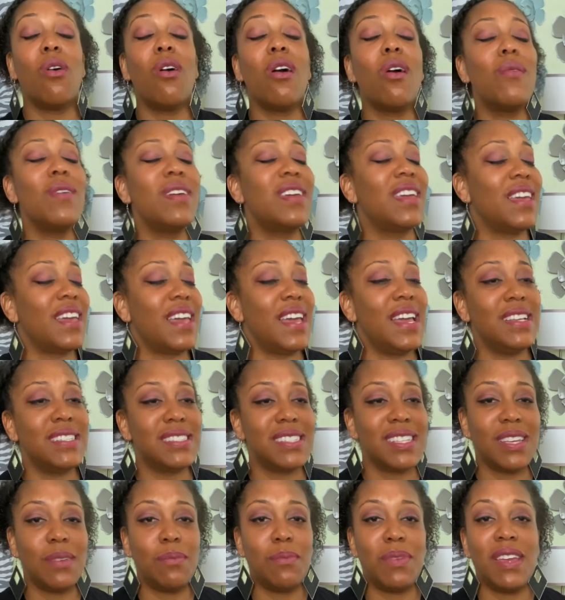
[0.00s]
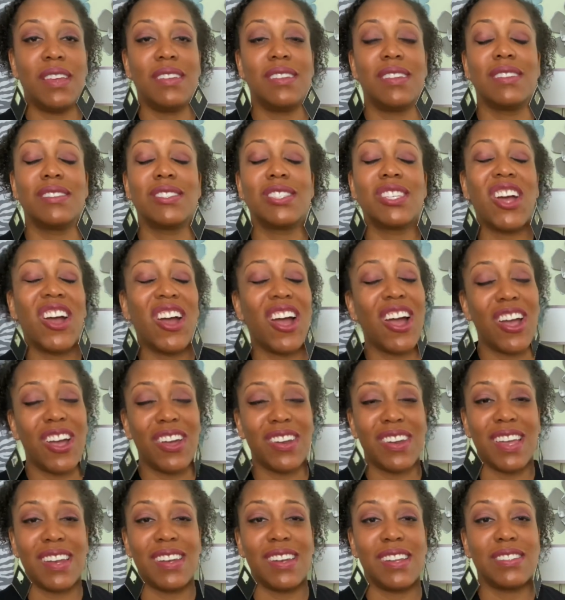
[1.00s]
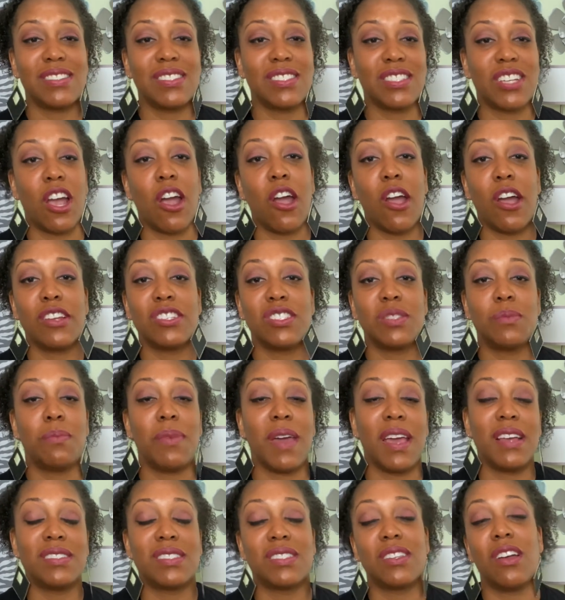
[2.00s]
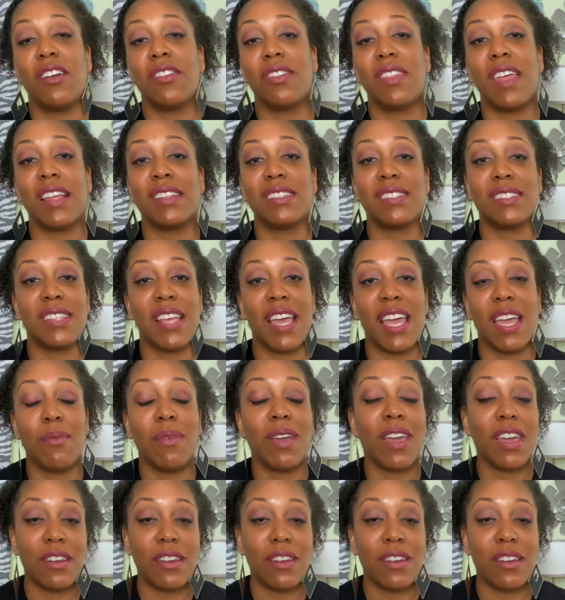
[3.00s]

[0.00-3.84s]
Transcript: or we can easily be deterred and discouraged based on that same